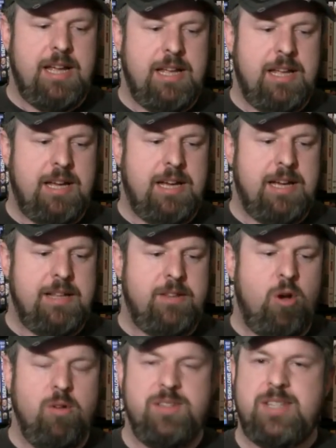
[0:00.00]
the
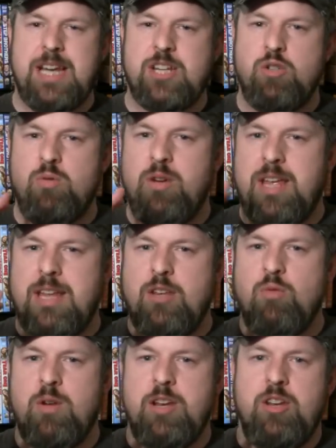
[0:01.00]
whole sexual
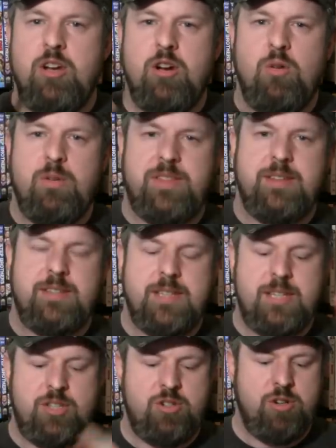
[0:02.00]
innuendo with the
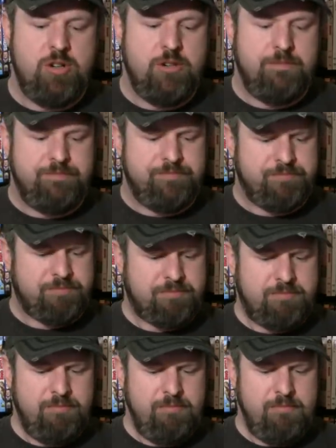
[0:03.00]
sister.
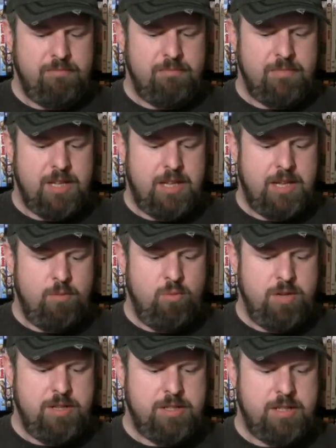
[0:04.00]
It
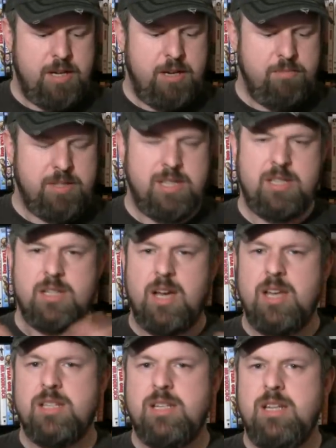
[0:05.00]
was
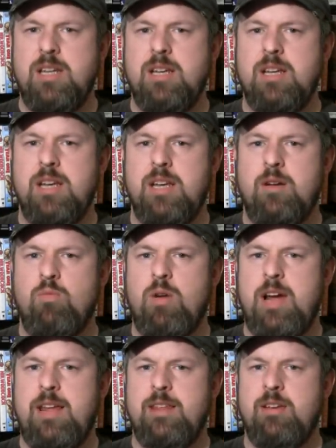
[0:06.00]
disgusting in a
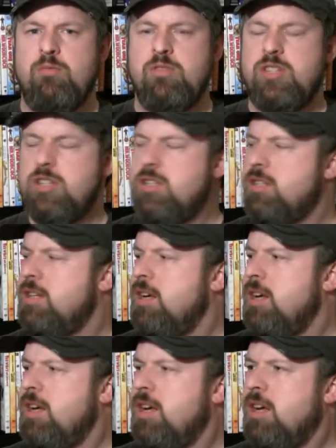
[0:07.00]
way that it was just
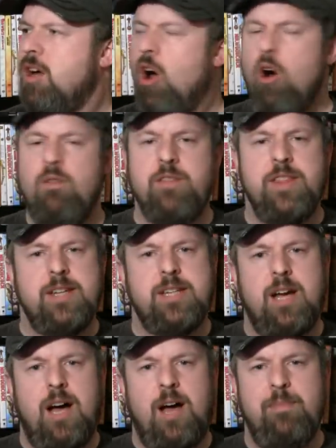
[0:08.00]
over the
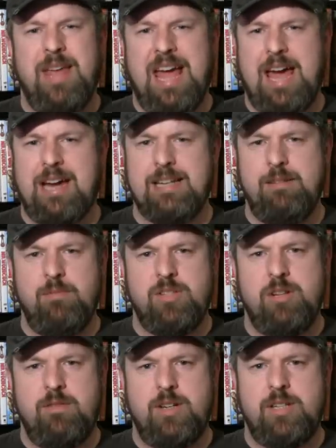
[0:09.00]
top. The acting
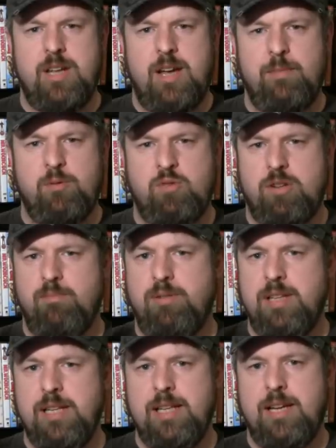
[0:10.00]
was over the top. It was
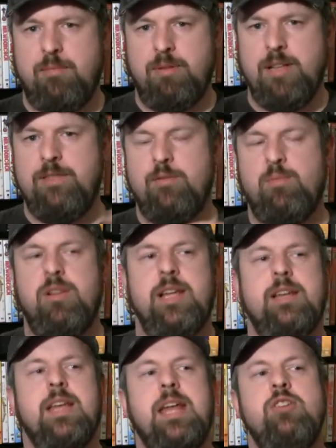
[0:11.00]
completely unbelievable.
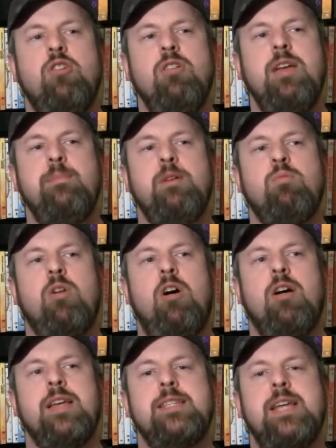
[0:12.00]
And don't get me
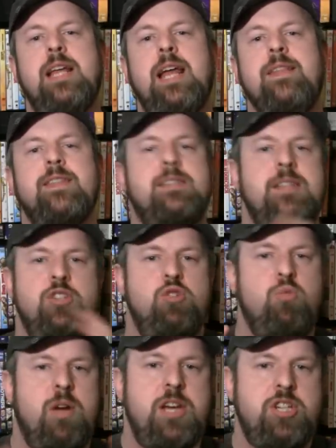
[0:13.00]
wrong, it's not like the
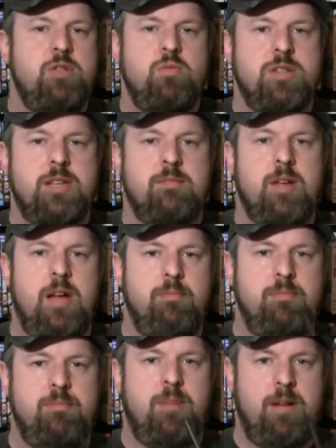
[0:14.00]
situation was
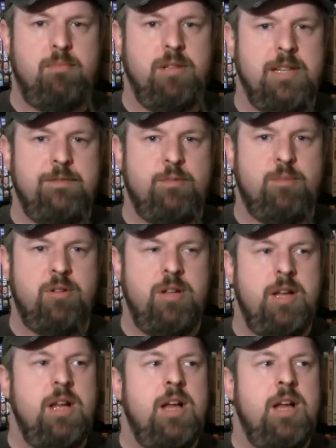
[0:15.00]
unbelievable.